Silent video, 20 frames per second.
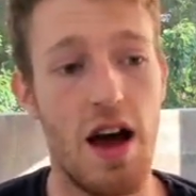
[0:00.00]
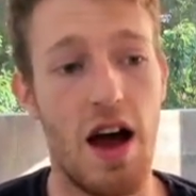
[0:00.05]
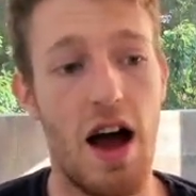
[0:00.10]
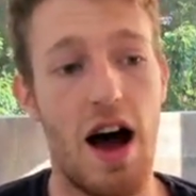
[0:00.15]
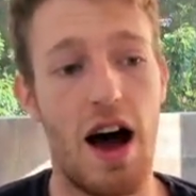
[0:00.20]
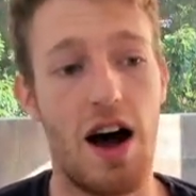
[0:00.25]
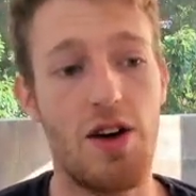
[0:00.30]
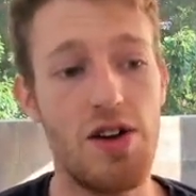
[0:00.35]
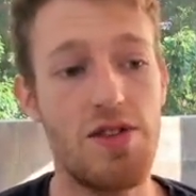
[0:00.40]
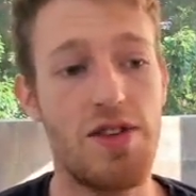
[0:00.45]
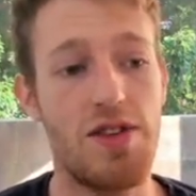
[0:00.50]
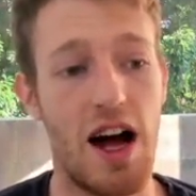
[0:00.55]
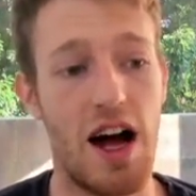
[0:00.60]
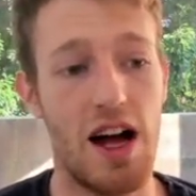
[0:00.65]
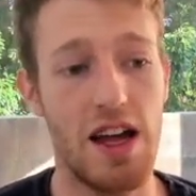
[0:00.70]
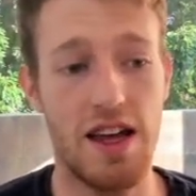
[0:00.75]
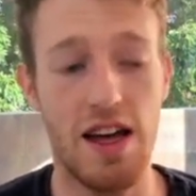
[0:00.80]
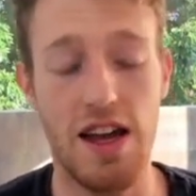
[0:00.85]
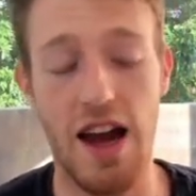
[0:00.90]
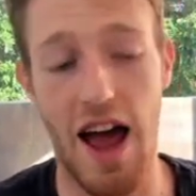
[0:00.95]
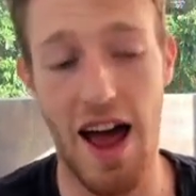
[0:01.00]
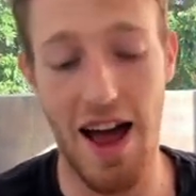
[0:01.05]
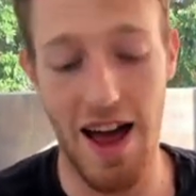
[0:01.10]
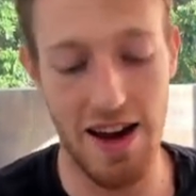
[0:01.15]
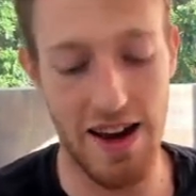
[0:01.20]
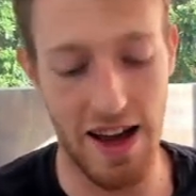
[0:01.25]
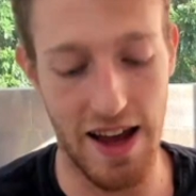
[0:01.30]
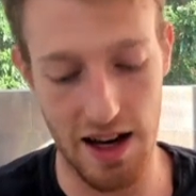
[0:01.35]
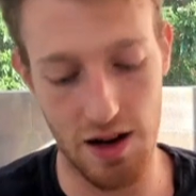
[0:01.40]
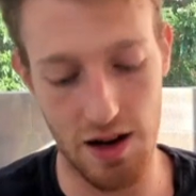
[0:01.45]
However, I can
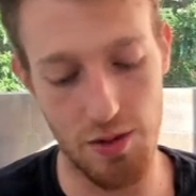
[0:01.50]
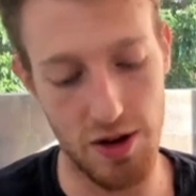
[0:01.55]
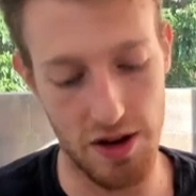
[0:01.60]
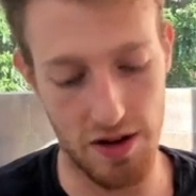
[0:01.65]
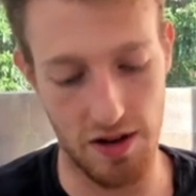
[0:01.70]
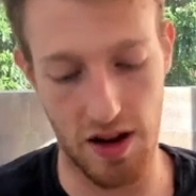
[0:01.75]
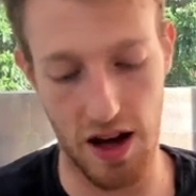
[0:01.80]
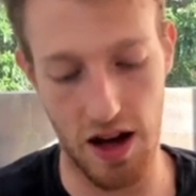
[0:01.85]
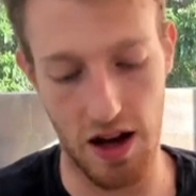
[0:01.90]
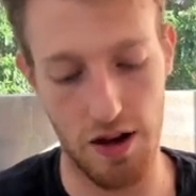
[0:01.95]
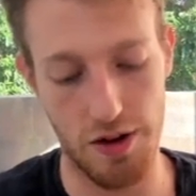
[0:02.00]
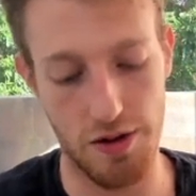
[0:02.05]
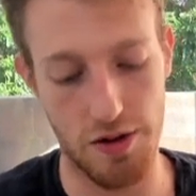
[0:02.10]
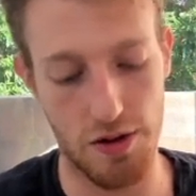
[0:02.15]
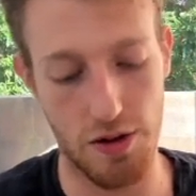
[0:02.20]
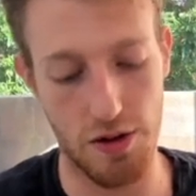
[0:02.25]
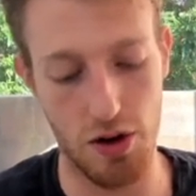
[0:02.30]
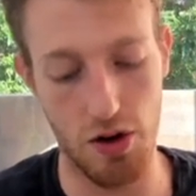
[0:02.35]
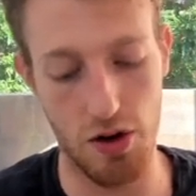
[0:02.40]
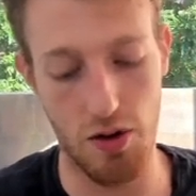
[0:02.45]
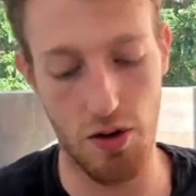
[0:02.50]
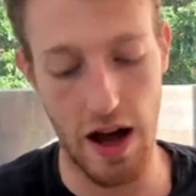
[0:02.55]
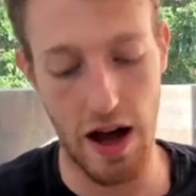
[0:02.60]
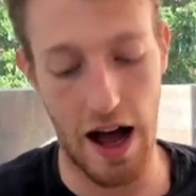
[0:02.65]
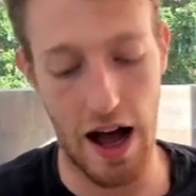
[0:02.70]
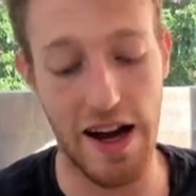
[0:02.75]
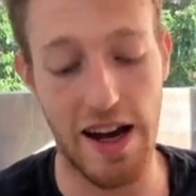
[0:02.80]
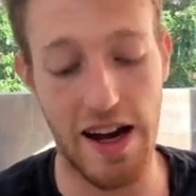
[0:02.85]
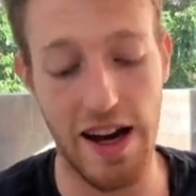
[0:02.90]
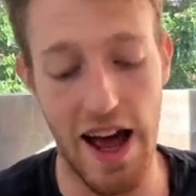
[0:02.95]
add elements here. So
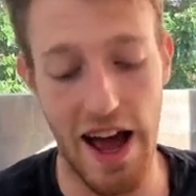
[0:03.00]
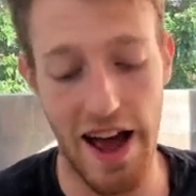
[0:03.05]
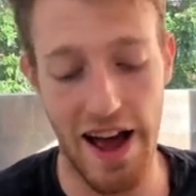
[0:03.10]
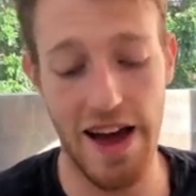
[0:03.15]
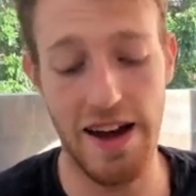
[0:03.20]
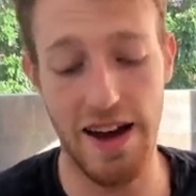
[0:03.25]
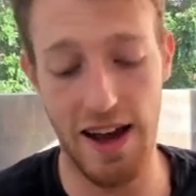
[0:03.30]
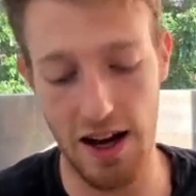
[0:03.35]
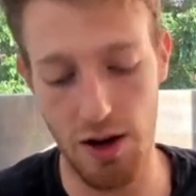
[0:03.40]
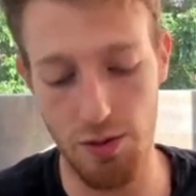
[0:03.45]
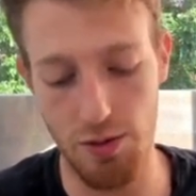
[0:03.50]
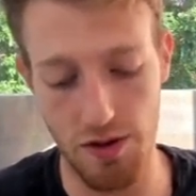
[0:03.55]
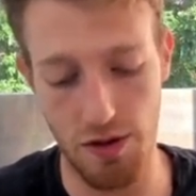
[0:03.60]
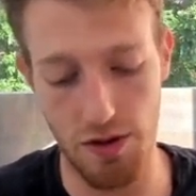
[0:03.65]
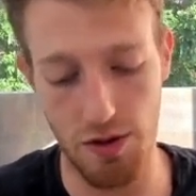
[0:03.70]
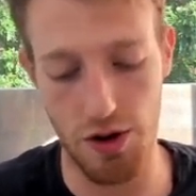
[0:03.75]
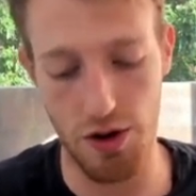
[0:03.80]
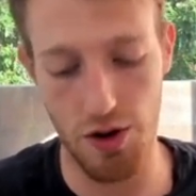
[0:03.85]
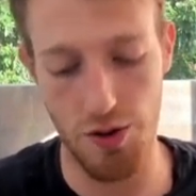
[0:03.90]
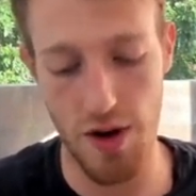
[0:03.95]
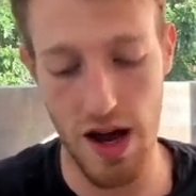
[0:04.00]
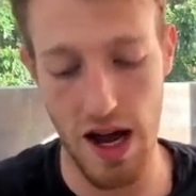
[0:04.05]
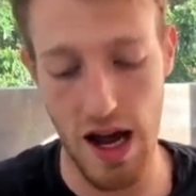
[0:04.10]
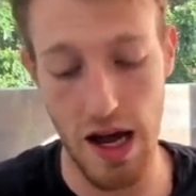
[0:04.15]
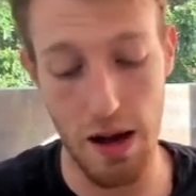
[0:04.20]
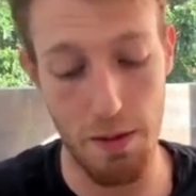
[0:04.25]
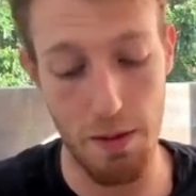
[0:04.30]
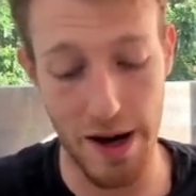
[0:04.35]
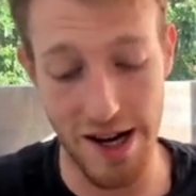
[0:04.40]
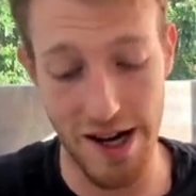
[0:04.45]
I can add elements to an
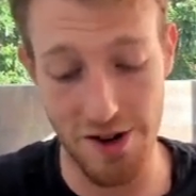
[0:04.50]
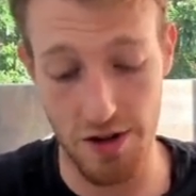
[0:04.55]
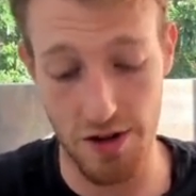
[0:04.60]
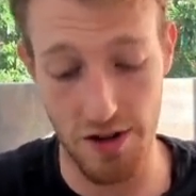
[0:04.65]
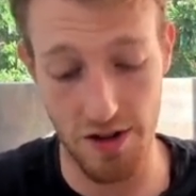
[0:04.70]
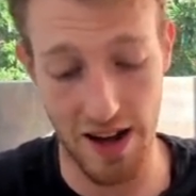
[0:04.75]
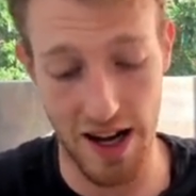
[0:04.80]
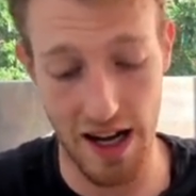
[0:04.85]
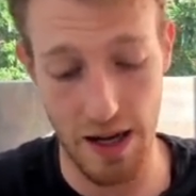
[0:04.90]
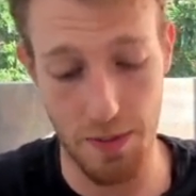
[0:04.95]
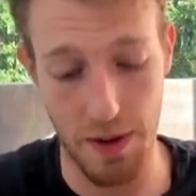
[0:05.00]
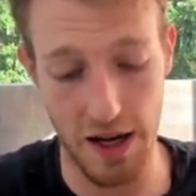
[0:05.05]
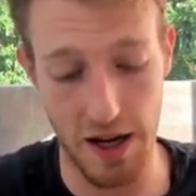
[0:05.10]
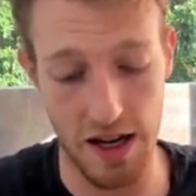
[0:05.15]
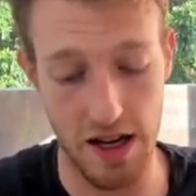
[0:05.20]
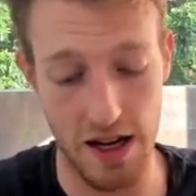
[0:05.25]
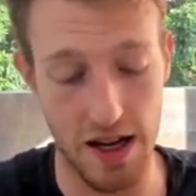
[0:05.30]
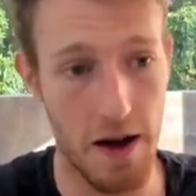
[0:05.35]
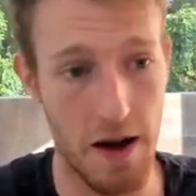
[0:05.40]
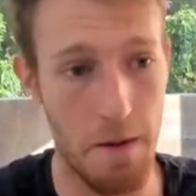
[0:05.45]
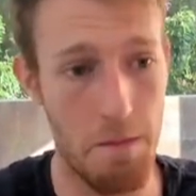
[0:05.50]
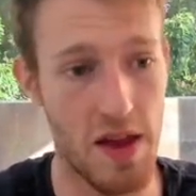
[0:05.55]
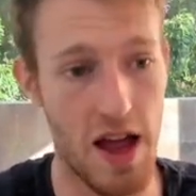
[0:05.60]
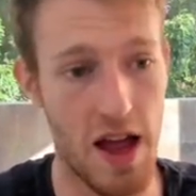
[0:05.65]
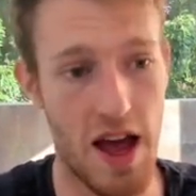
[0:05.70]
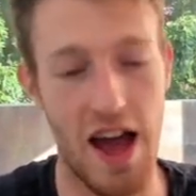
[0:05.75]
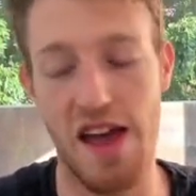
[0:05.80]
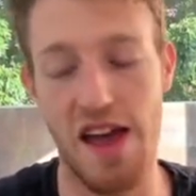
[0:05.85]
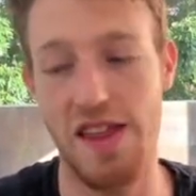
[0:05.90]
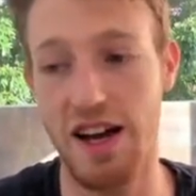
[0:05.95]
array by just typing in here,
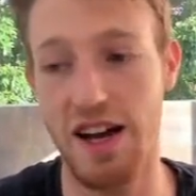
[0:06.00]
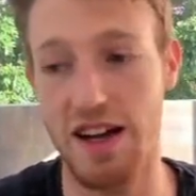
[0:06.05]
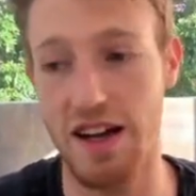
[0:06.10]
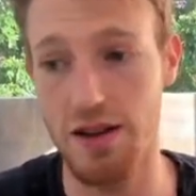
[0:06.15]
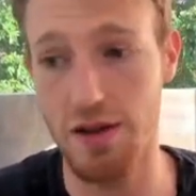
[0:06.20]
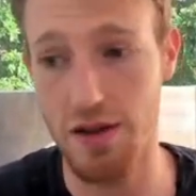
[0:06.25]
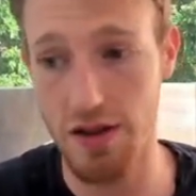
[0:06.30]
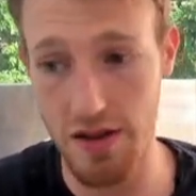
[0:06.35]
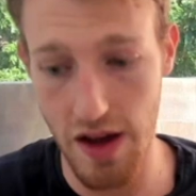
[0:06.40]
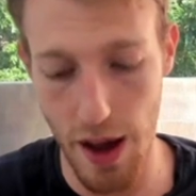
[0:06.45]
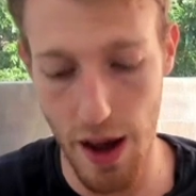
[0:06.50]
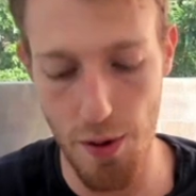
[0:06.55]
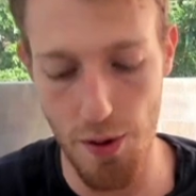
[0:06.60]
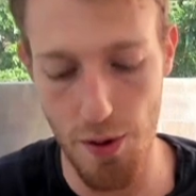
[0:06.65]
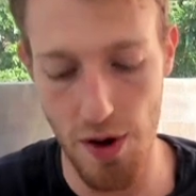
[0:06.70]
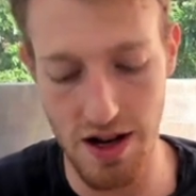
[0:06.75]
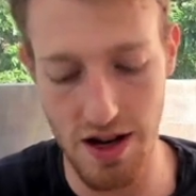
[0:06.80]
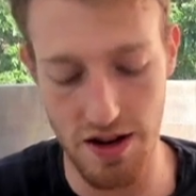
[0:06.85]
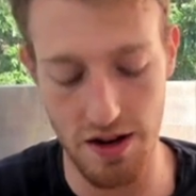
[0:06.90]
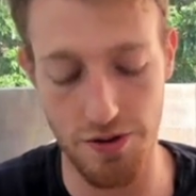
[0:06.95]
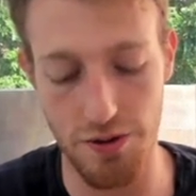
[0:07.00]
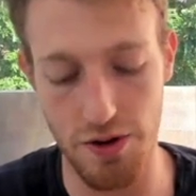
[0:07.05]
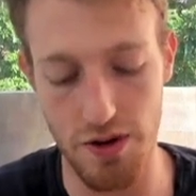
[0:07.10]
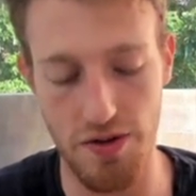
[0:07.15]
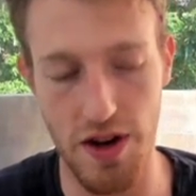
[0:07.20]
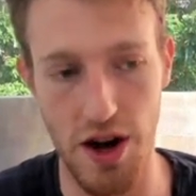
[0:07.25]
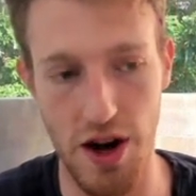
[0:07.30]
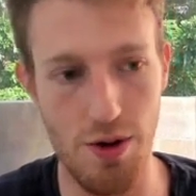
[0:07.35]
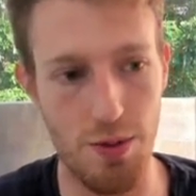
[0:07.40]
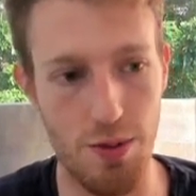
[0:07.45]
and then I can separate
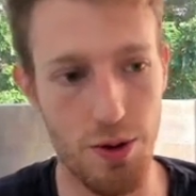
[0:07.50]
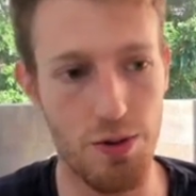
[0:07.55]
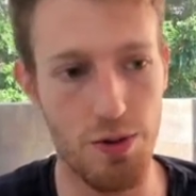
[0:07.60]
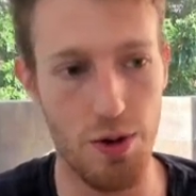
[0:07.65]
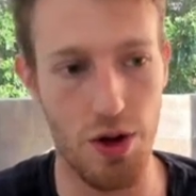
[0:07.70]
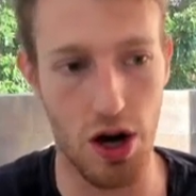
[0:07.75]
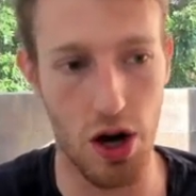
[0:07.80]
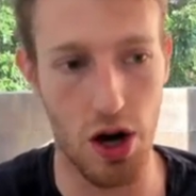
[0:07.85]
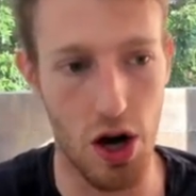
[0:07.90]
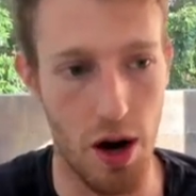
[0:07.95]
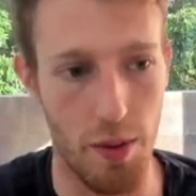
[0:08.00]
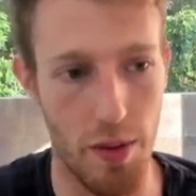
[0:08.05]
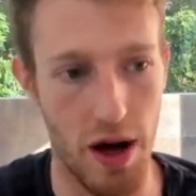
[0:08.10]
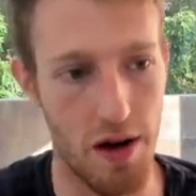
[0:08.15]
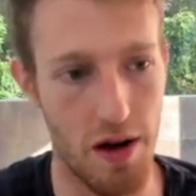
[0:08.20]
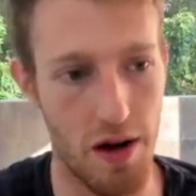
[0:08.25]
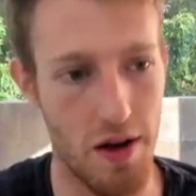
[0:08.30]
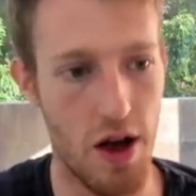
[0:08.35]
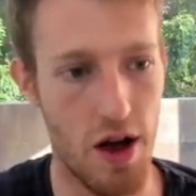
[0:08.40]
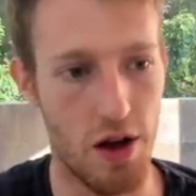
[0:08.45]
different variables with a comma.